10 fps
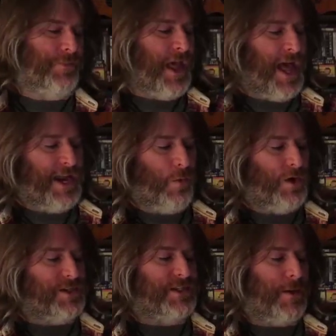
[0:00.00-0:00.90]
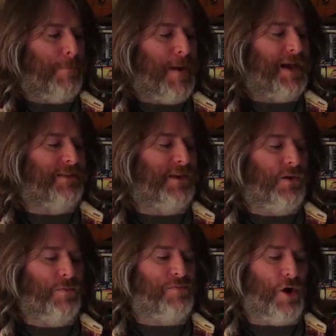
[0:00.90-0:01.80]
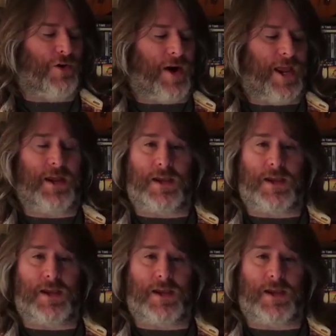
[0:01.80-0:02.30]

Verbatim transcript: And it was Matthew Broderick